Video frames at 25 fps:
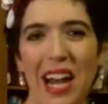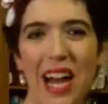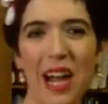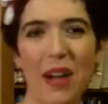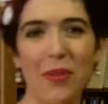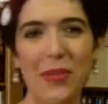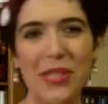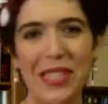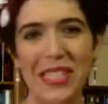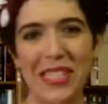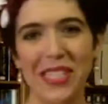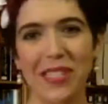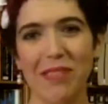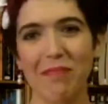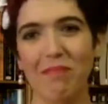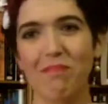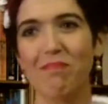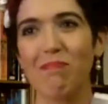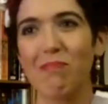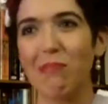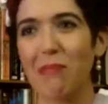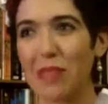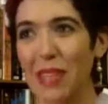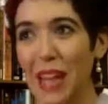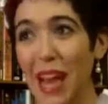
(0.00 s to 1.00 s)
I was
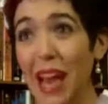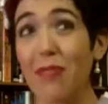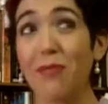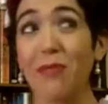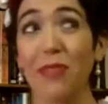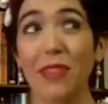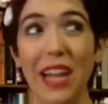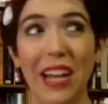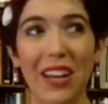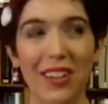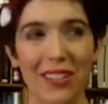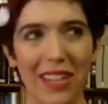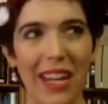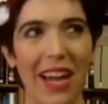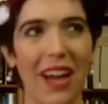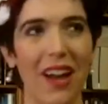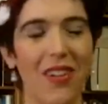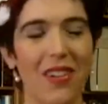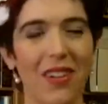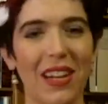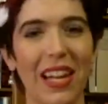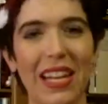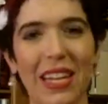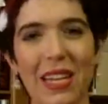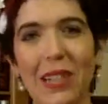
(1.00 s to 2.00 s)
laughing out
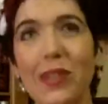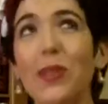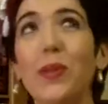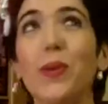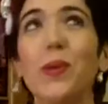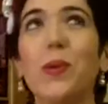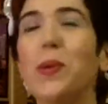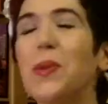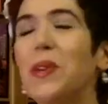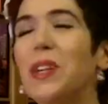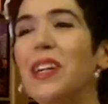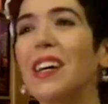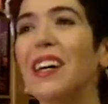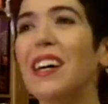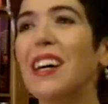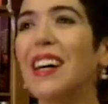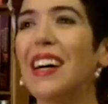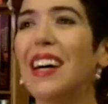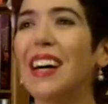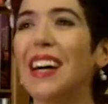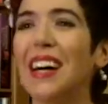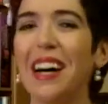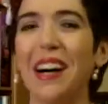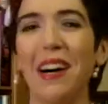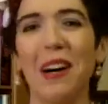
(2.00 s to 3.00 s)
loud like a loon.
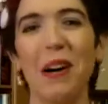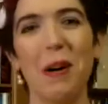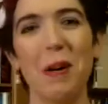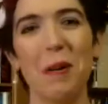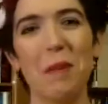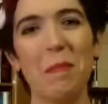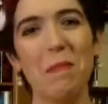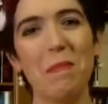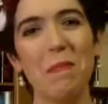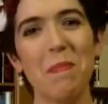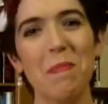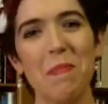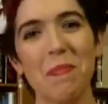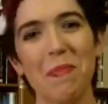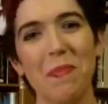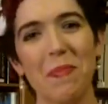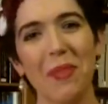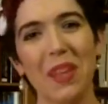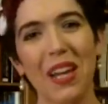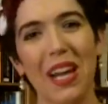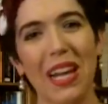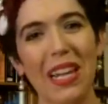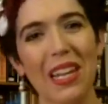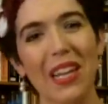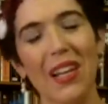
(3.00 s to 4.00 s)

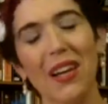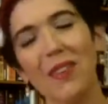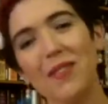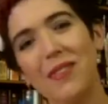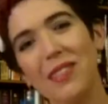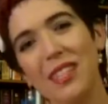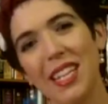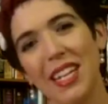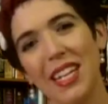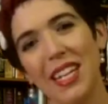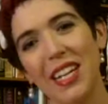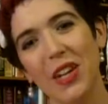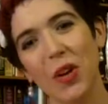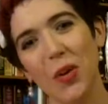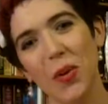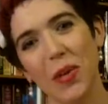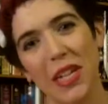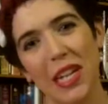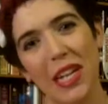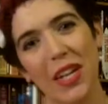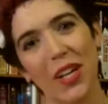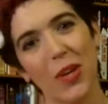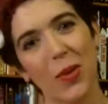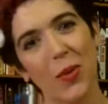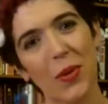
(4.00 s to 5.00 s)
I loved the hero
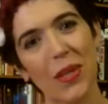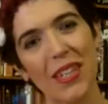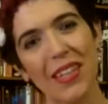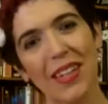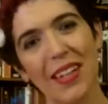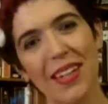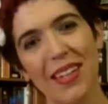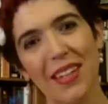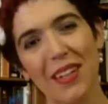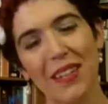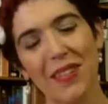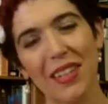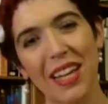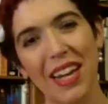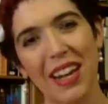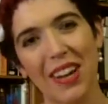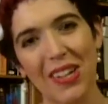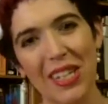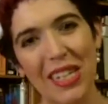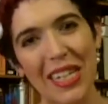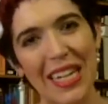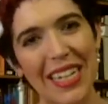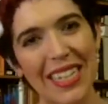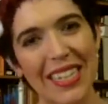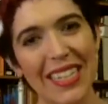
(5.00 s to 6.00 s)
and heroine. I love
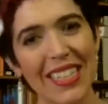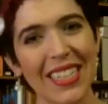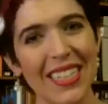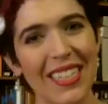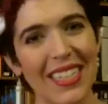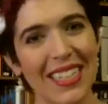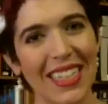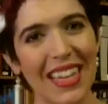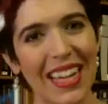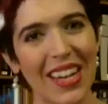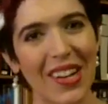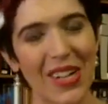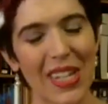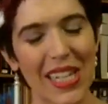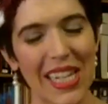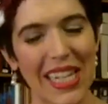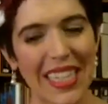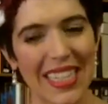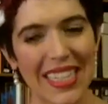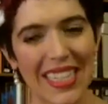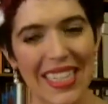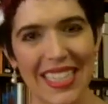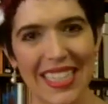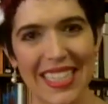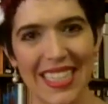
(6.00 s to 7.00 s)
Caroline.
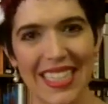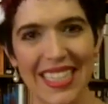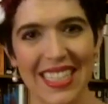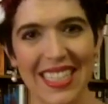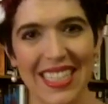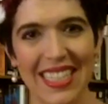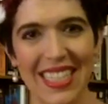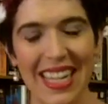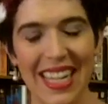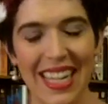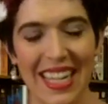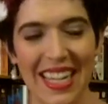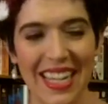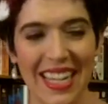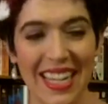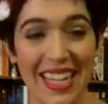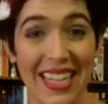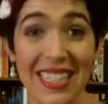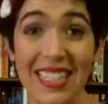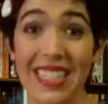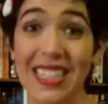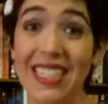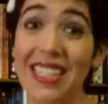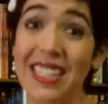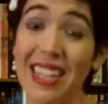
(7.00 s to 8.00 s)
Caroline is
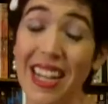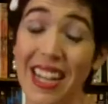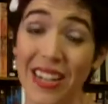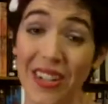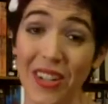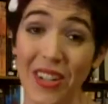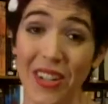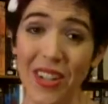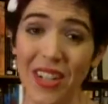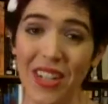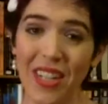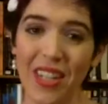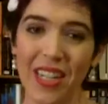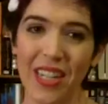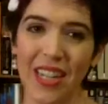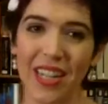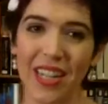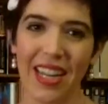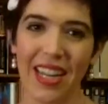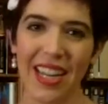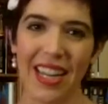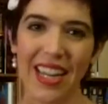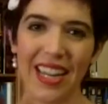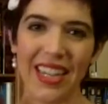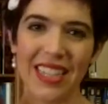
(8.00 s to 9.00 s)
a designer,
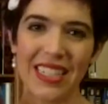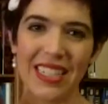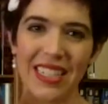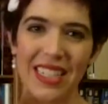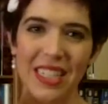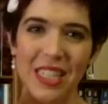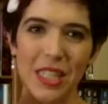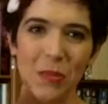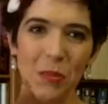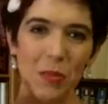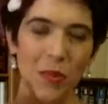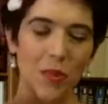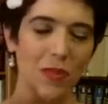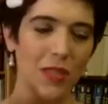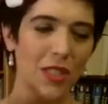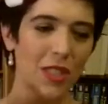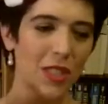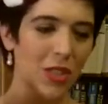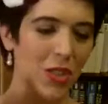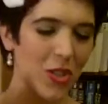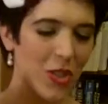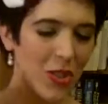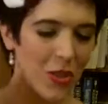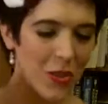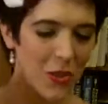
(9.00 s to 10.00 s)
and she's moved
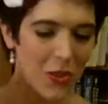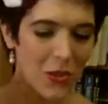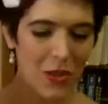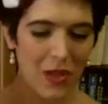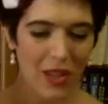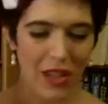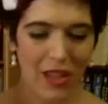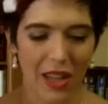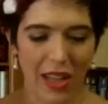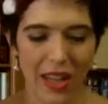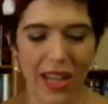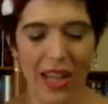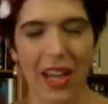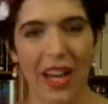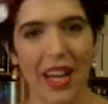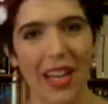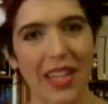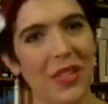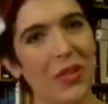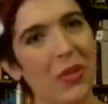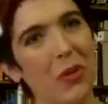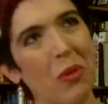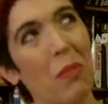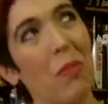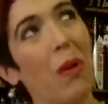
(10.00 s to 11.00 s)
into a
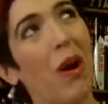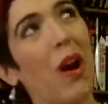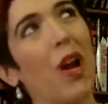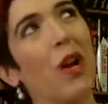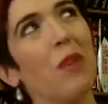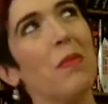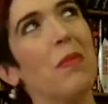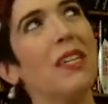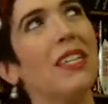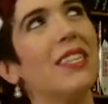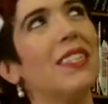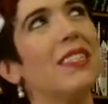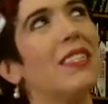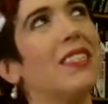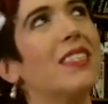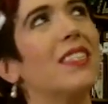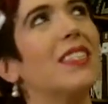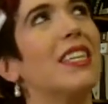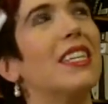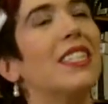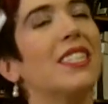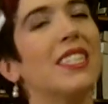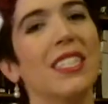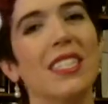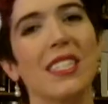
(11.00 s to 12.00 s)
new apartment
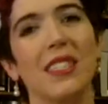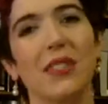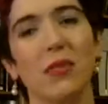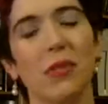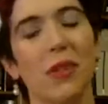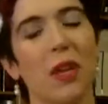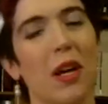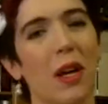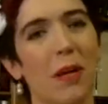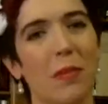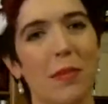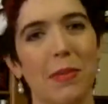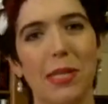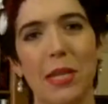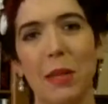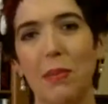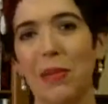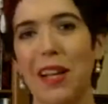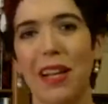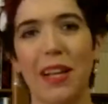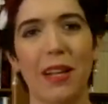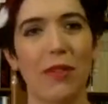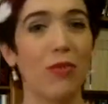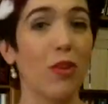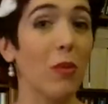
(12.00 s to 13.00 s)
that she's
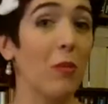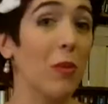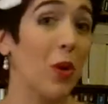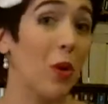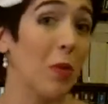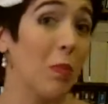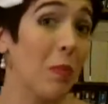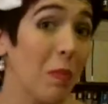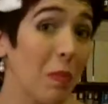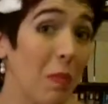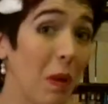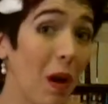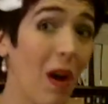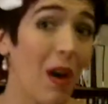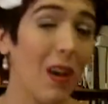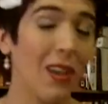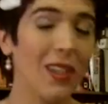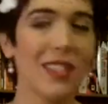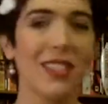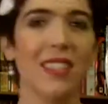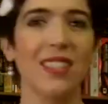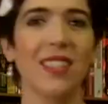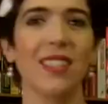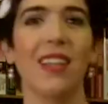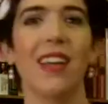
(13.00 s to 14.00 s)
subletting from her
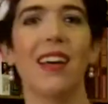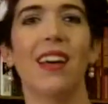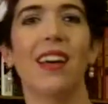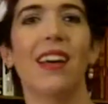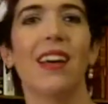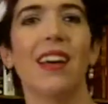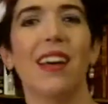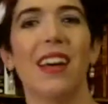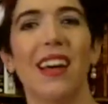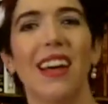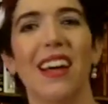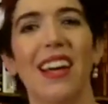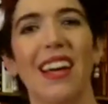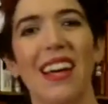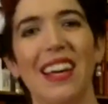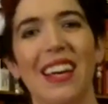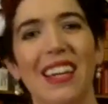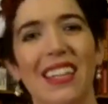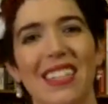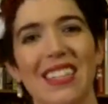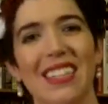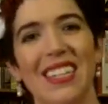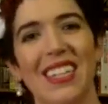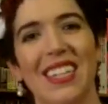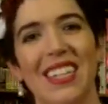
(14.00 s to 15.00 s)
boss.
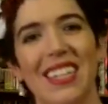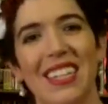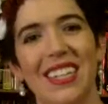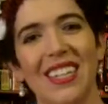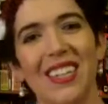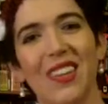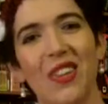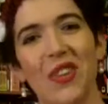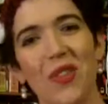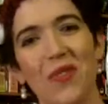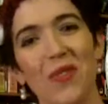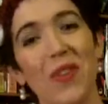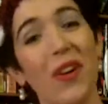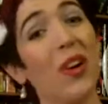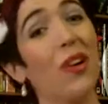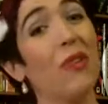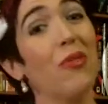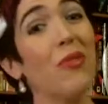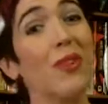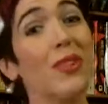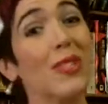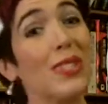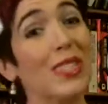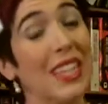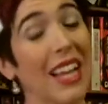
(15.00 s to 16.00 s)
And her very
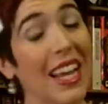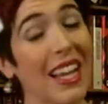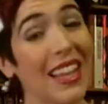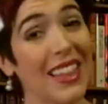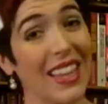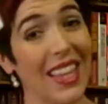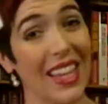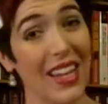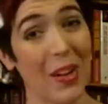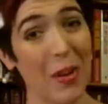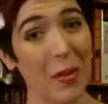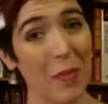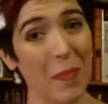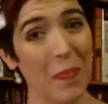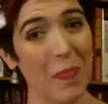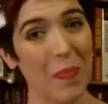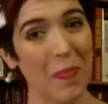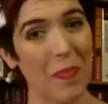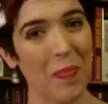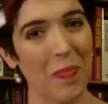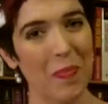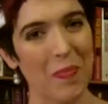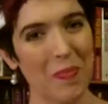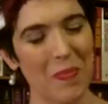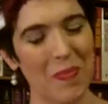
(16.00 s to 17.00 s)
first night there,
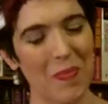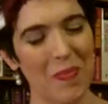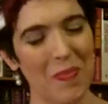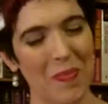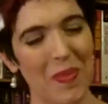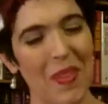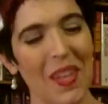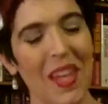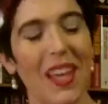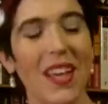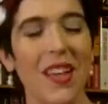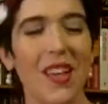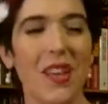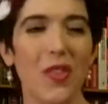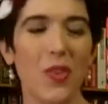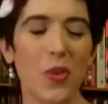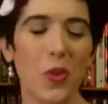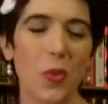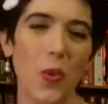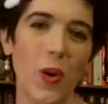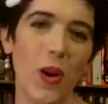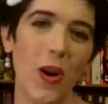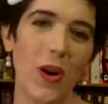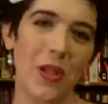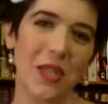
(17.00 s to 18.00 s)

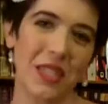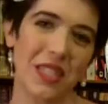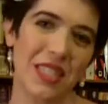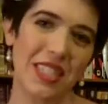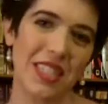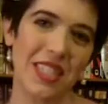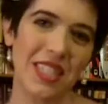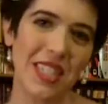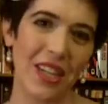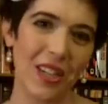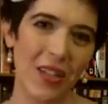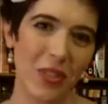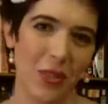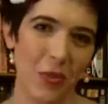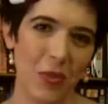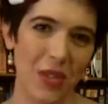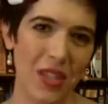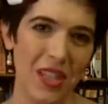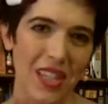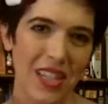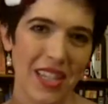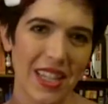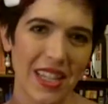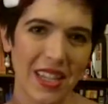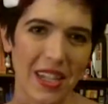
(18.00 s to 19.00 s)
the wall that she shares
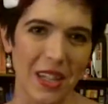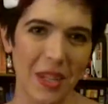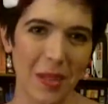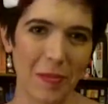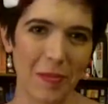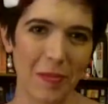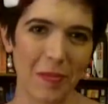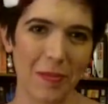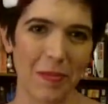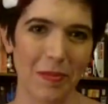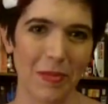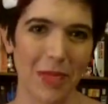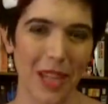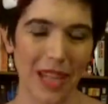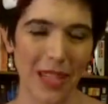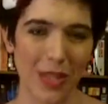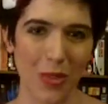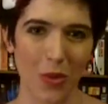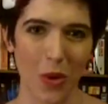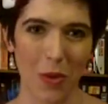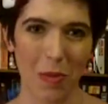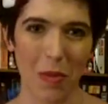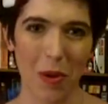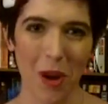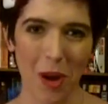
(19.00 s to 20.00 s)
with the next
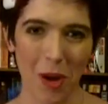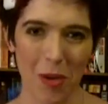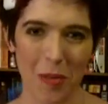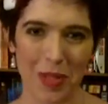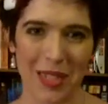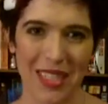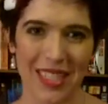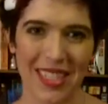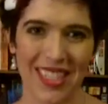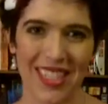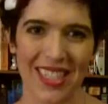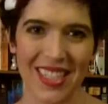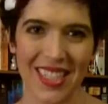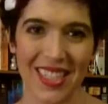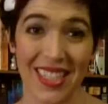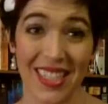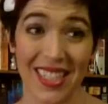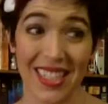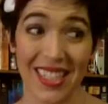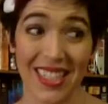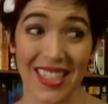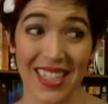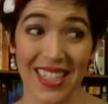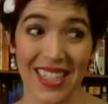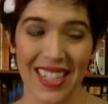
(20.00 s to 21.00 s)
door apartment
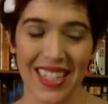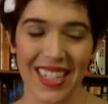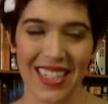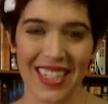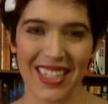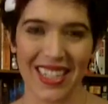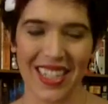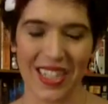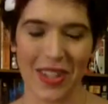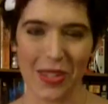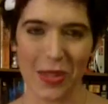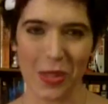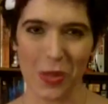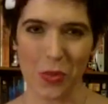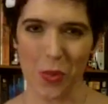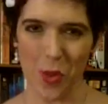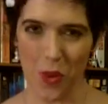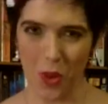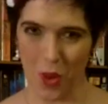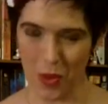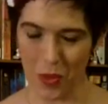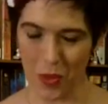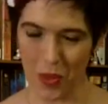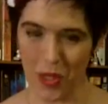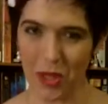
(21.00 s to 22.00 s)
shares a
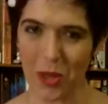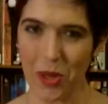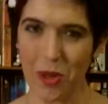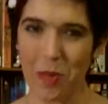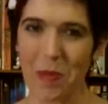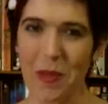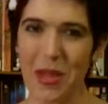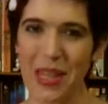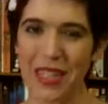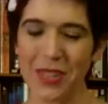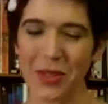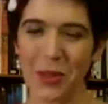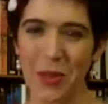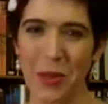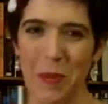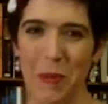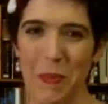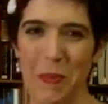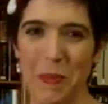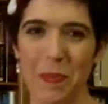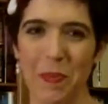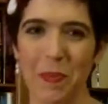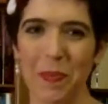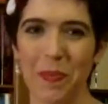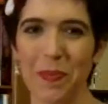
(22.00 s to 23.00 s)
wall with her
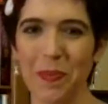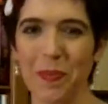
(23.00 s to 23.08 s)
bedroom.